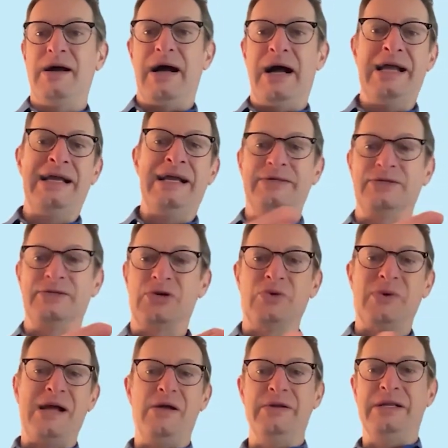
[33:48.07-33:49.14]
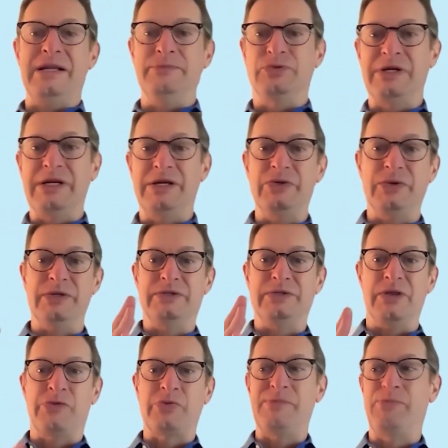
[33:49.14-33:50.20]
I got turned around and I'm trying to do a,
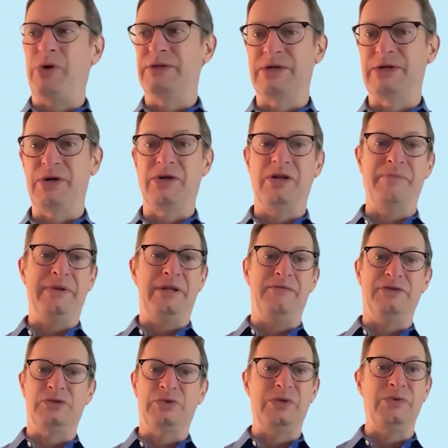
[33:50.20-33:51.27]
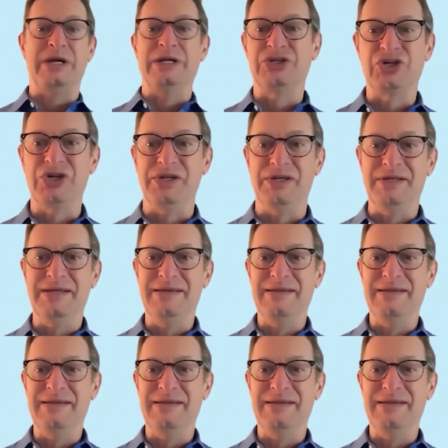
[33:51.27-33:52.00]
a three point turn in the middle of a street where I shouldn't.